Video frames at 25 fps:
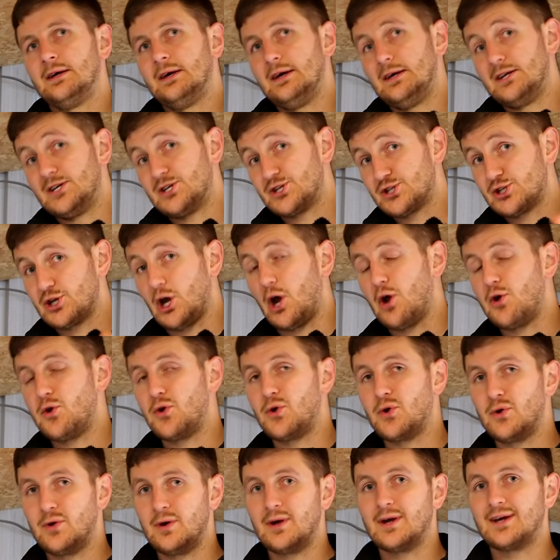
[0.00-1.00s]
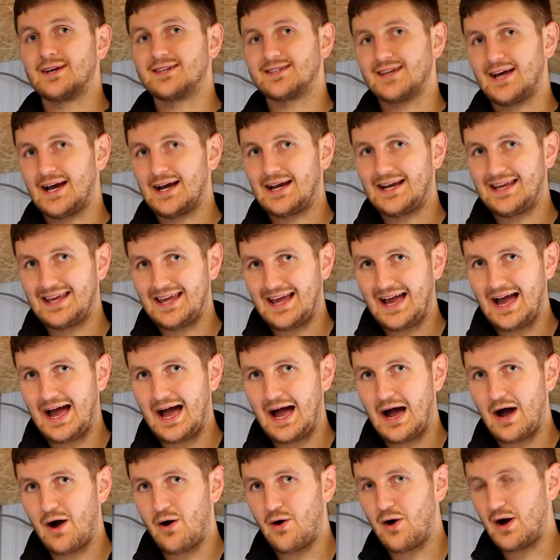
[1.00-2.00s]
and show you exactly
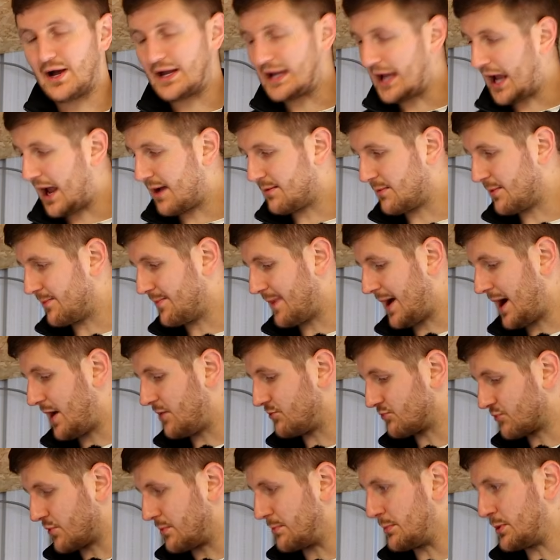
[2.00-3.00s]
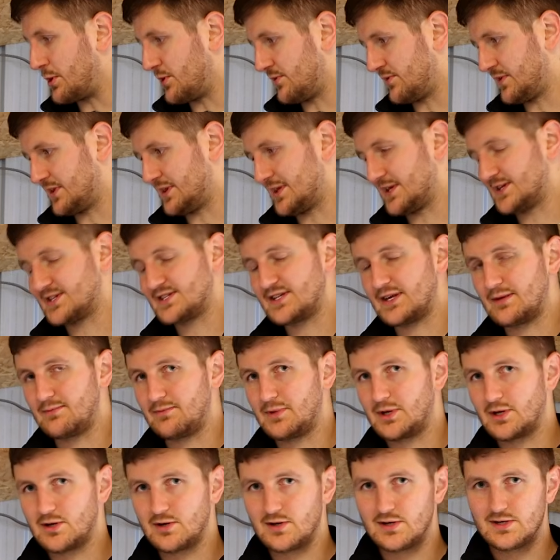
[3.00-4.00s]
how I came about removing this thing,
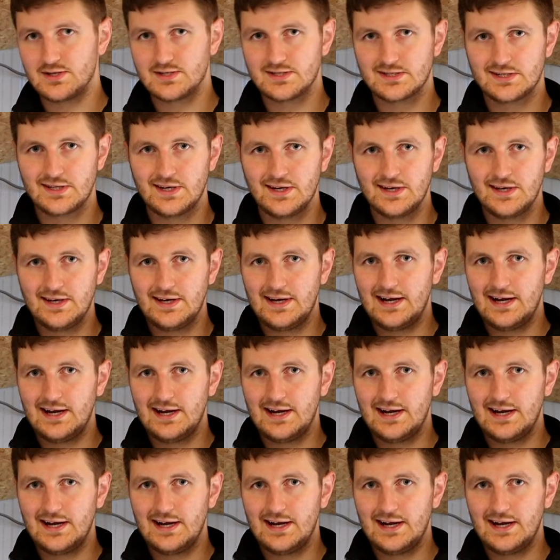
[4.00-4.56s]
because